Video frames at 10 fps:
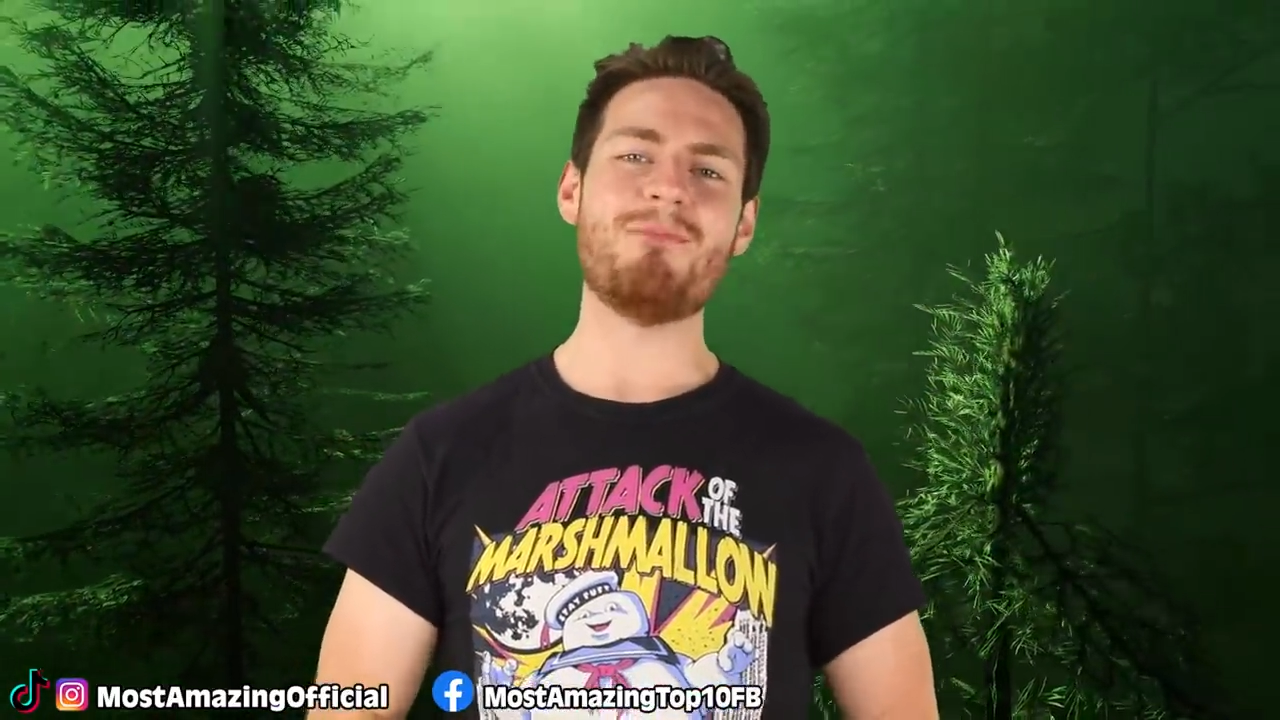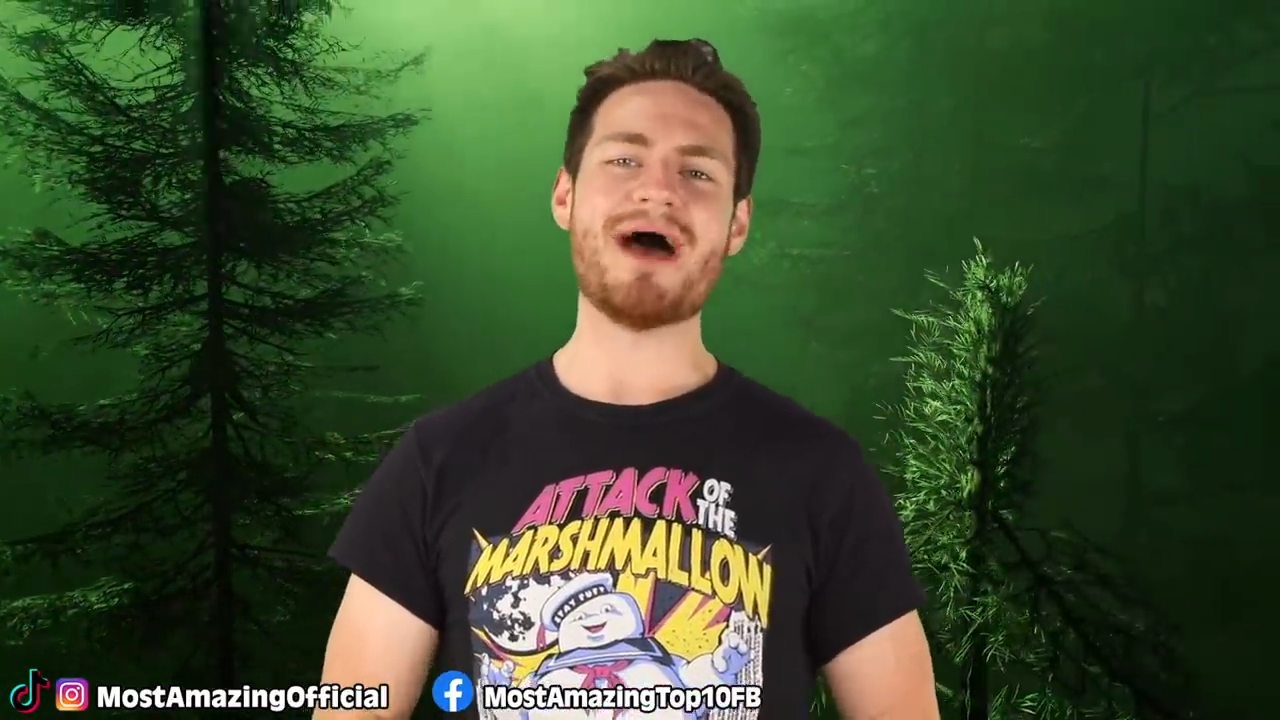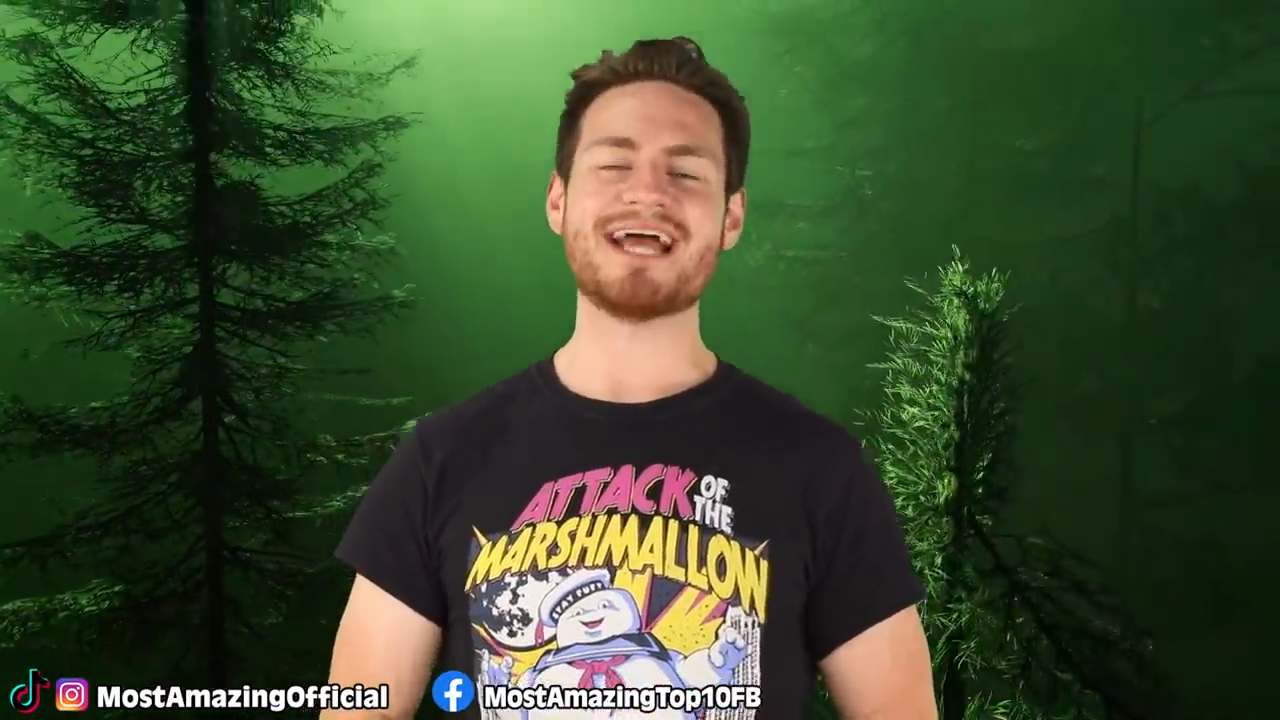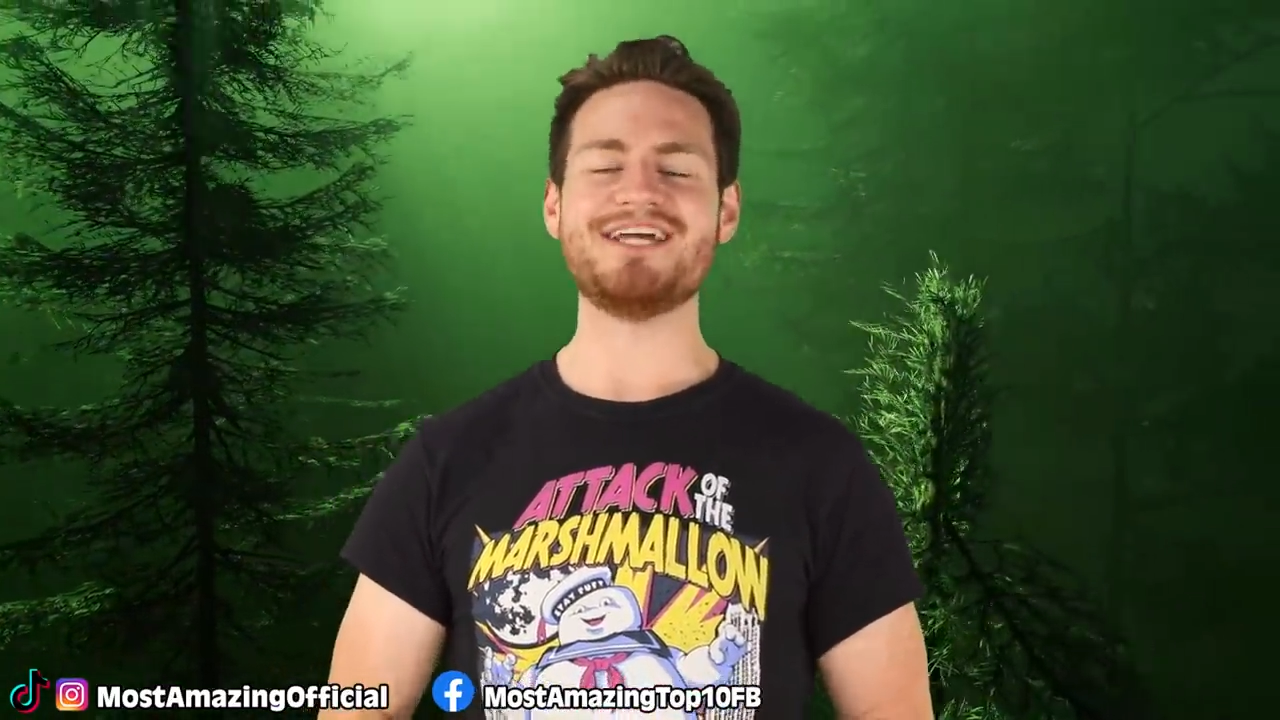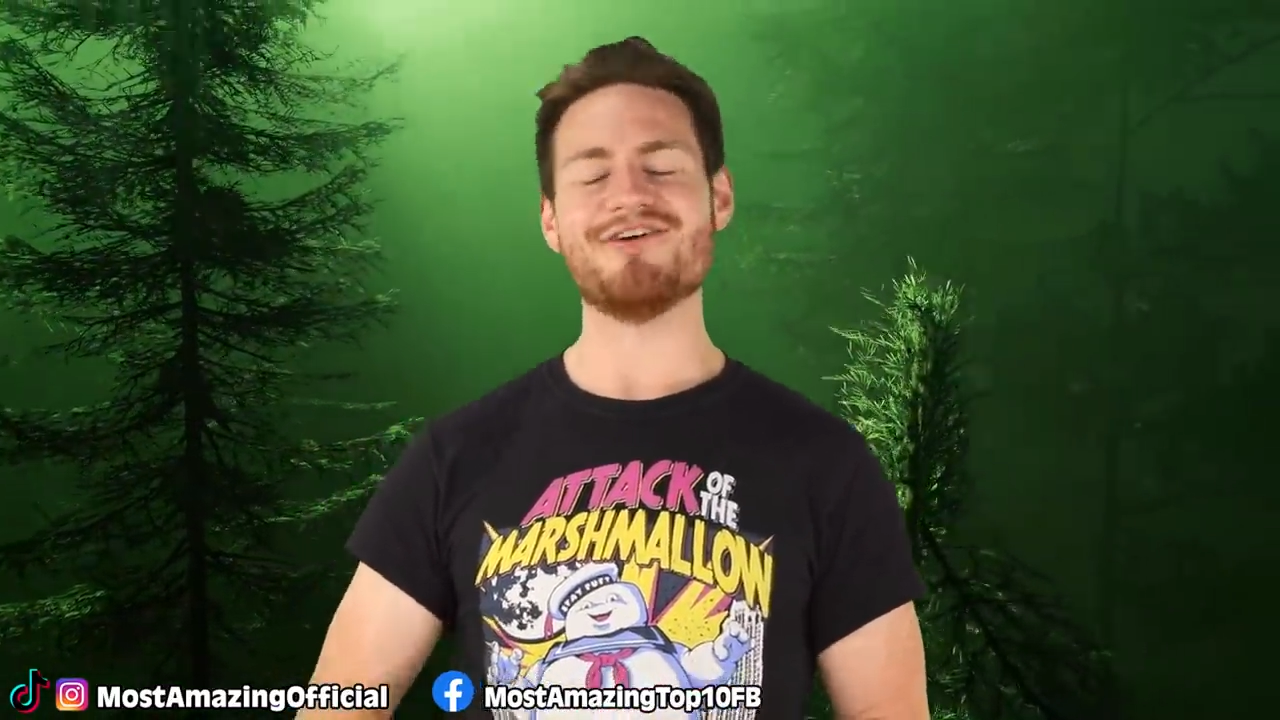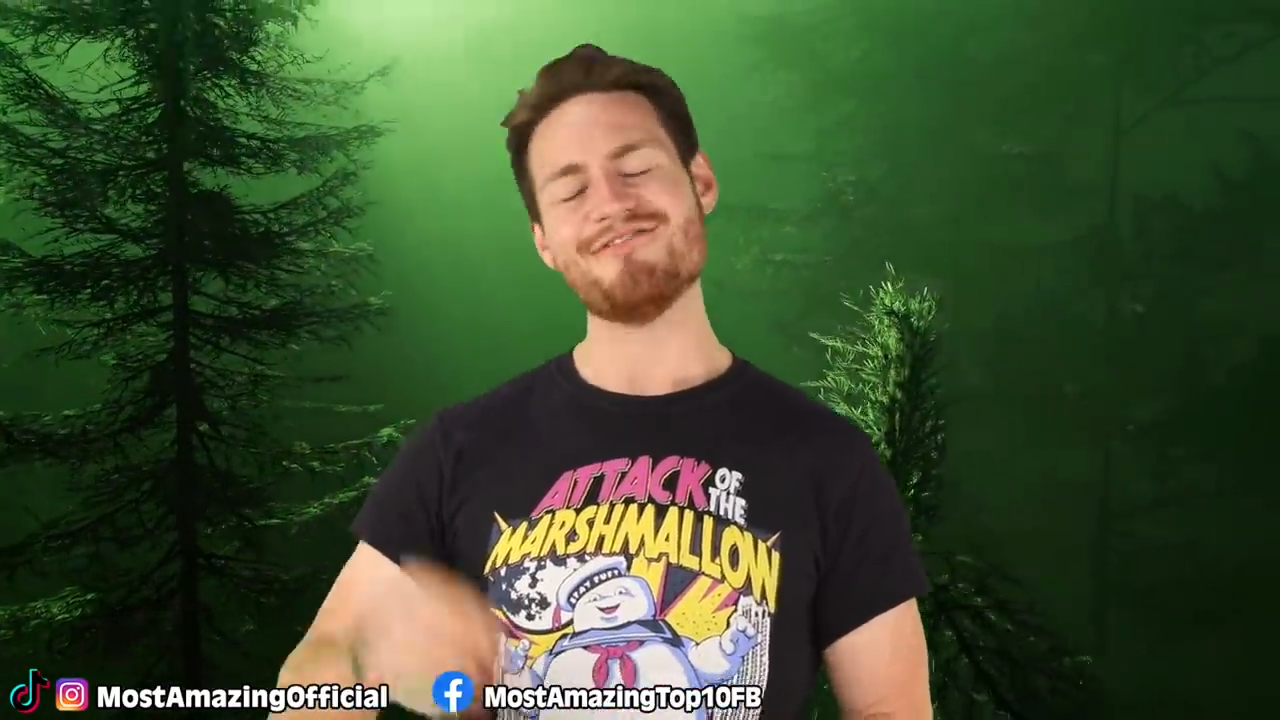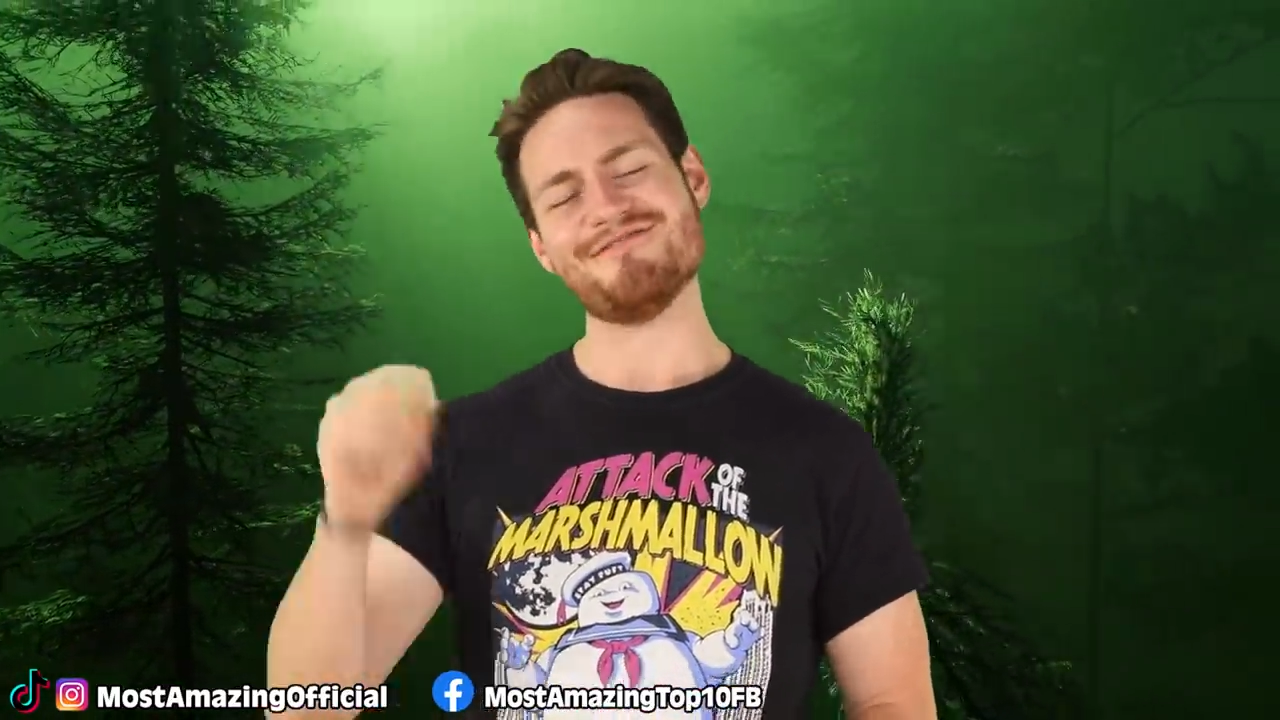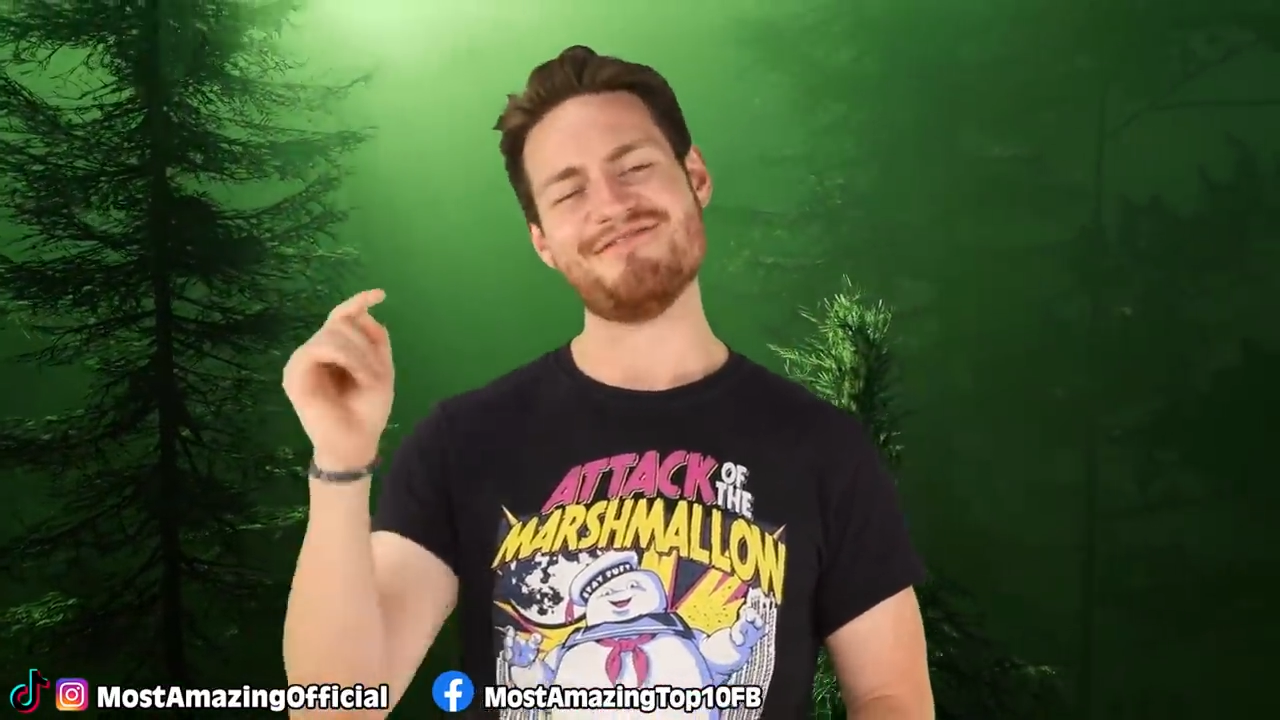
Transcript: back here